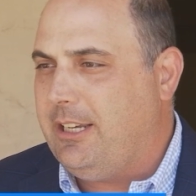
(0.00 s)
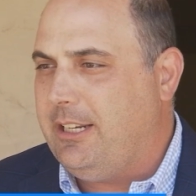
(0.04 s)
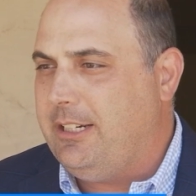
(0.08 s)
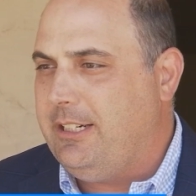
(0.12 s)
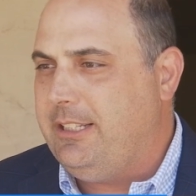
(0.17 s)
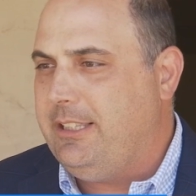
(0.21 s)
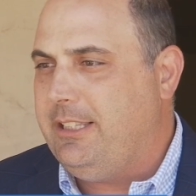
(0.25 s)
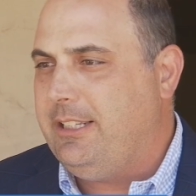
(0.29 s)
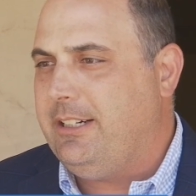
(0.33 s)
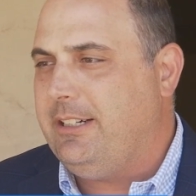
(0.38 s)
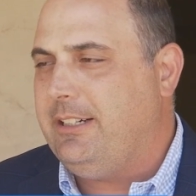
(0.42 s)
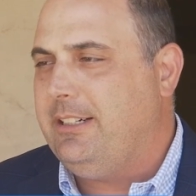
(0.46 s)
on
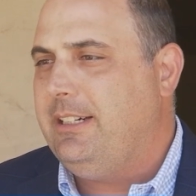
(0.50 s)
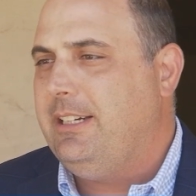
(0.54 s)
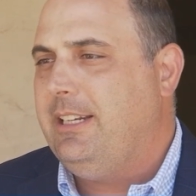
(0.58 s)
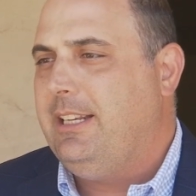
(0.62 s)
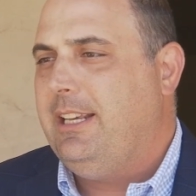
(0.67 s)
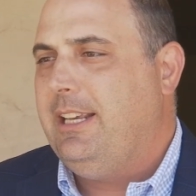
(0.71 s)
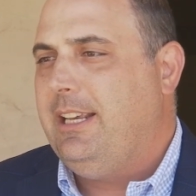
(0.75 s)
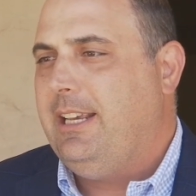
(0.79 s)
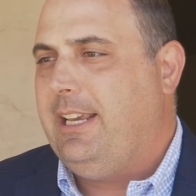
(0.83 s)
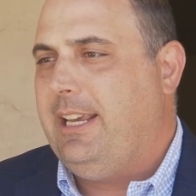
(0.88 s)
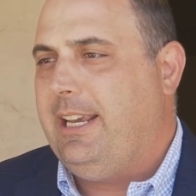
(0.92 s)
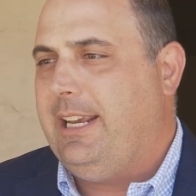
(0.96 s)
in there.
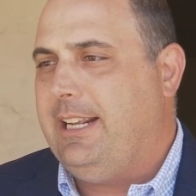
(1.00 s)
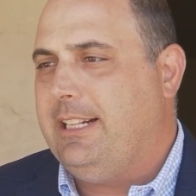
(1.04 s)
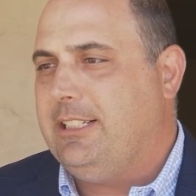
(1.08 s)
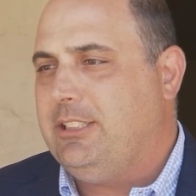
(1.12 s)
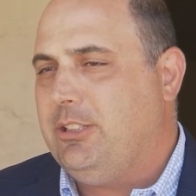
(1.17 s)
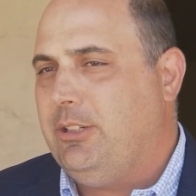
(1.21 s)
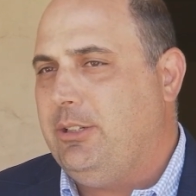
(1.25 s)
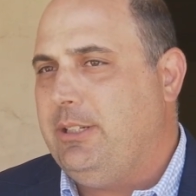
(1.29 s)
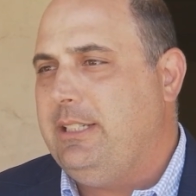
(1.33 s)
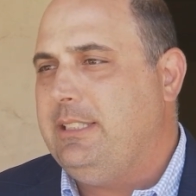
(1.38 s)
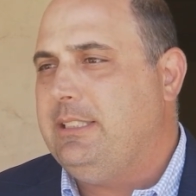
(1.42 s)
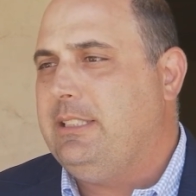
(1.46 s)
And
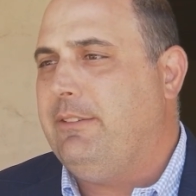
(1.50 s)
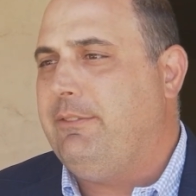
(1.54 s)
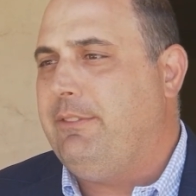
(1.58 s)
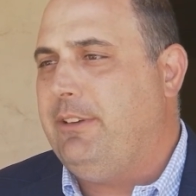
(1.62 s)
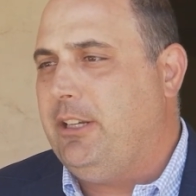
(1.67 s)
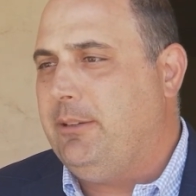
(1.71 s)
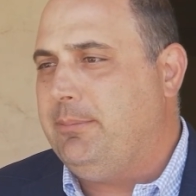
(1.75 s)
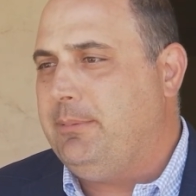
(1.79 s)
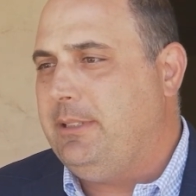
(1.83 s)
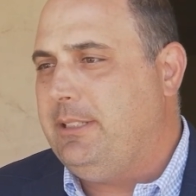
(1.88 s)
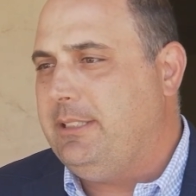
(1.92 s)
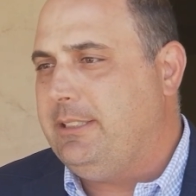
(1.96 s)
so he's
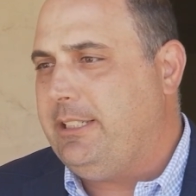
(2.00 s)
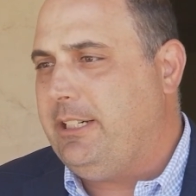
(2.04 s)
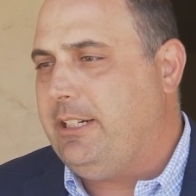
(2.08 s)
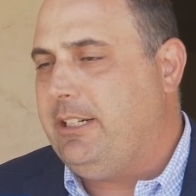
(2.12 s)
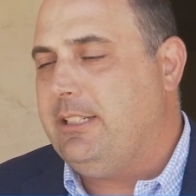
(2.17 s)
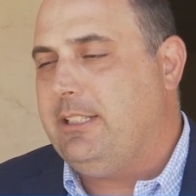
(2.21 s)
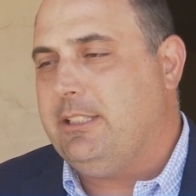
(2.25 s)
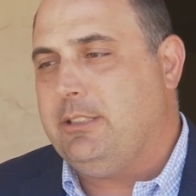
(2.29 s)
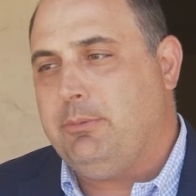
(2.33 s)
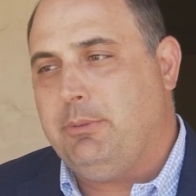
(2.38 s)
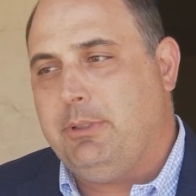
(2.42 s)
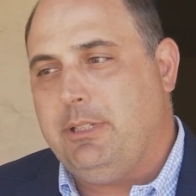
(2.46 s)
developed in this area.
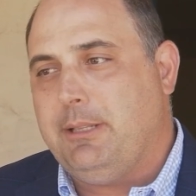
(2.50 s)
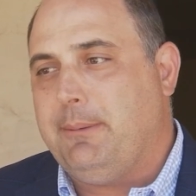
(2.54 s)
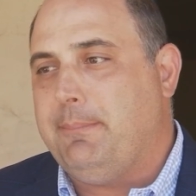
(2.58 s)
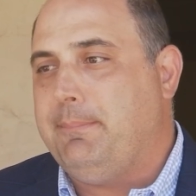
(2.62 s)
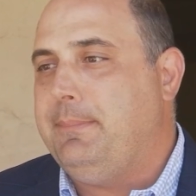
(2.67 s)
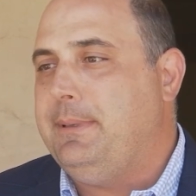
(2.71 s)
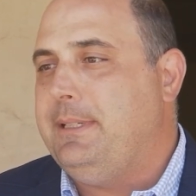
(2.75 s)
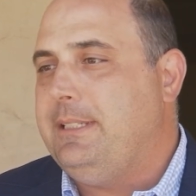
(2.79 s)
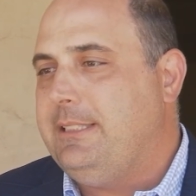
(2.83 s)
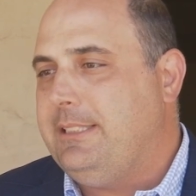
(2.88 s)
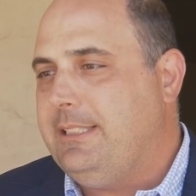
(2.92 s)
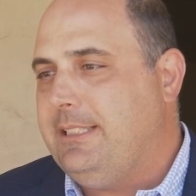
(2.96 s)
This is one of the
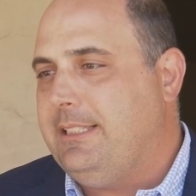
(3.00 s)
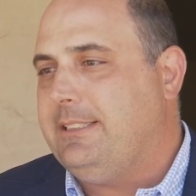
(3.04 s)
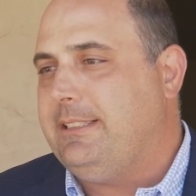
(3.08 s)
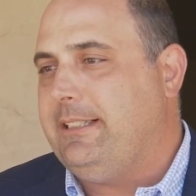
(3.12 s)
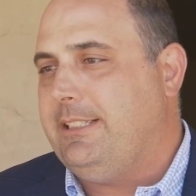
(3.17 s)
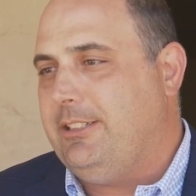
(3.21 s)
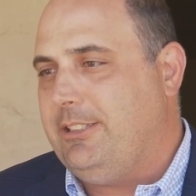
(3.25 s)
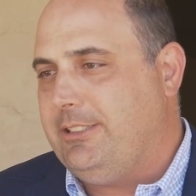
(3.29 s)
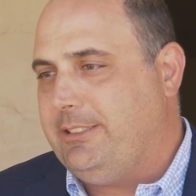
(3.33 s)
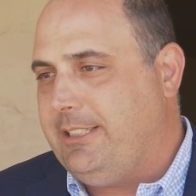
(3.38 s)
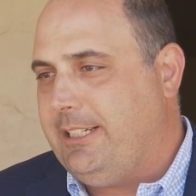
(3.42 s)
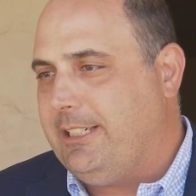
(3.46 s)
busiest
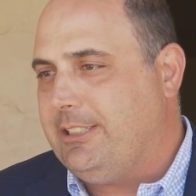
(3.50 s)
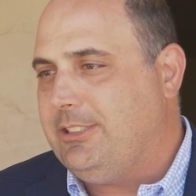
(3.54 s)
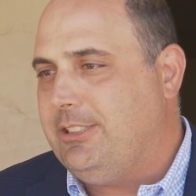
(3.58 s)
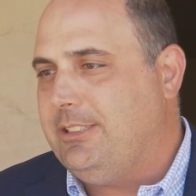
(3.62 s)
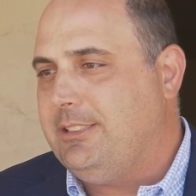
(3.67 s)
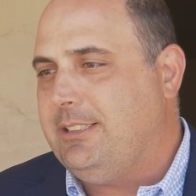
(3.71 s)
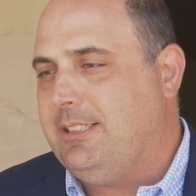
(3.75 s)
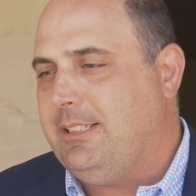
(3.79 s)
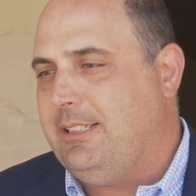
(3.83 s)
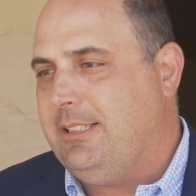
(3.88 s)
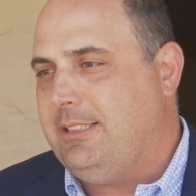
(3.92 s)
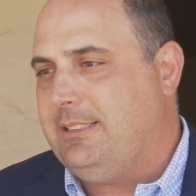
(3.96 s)

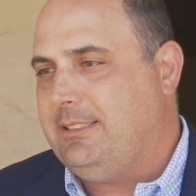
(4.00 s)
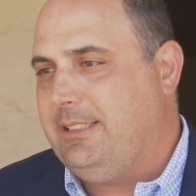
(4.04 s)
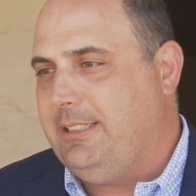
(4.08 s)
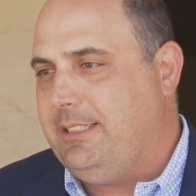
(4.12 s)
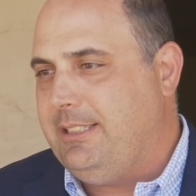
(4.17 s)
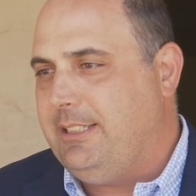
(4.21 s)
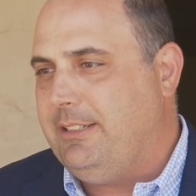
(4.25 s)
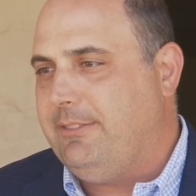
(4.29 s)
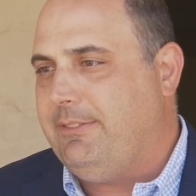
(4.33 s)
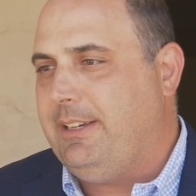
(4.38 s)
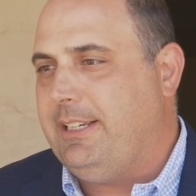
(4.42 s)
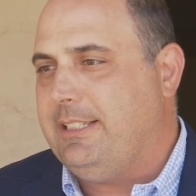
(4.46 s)
intersections in the
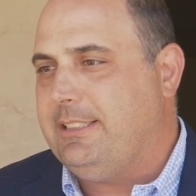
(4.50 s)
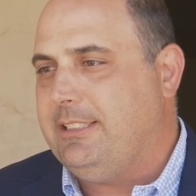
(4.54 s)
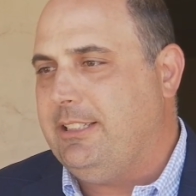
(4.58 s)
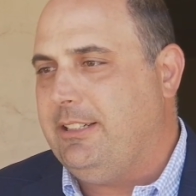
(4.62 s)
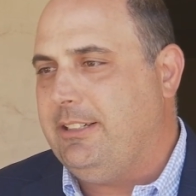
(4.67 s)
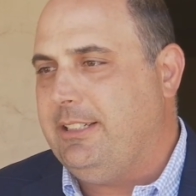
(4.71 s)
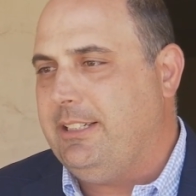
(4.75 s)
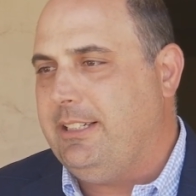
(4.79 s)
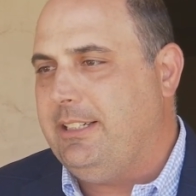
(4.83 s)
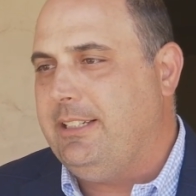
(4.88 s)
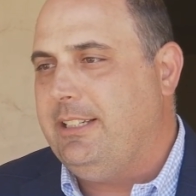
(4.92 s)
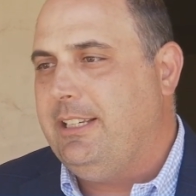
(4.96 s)
city of
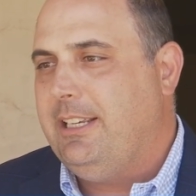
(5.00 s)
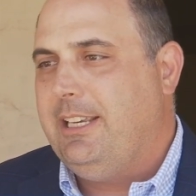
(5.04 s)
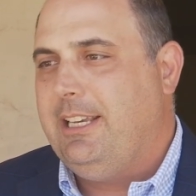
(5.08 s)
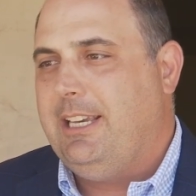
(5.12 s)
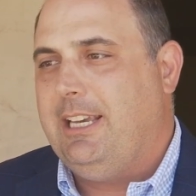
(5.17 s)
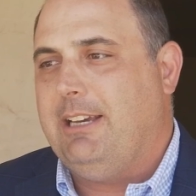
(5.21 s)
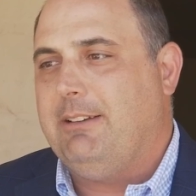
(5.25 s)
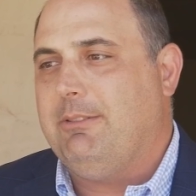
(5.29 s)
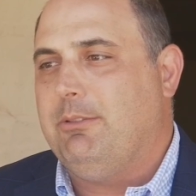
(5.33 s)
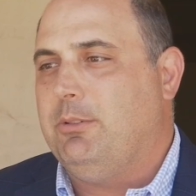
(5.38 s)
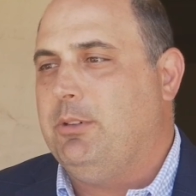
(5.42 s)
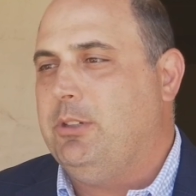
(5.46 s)
Visalia,
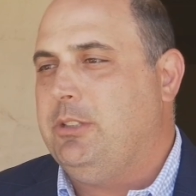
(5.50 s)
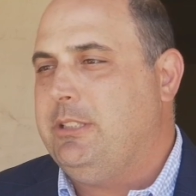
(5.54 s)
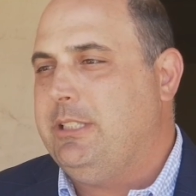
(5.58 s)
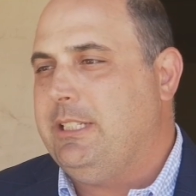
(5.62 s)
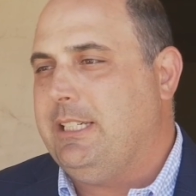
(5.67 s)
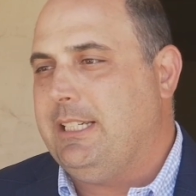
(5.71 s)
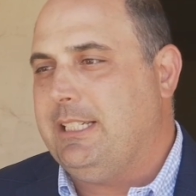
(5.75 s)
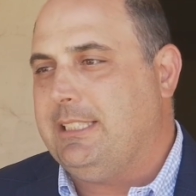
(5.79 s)
and we're really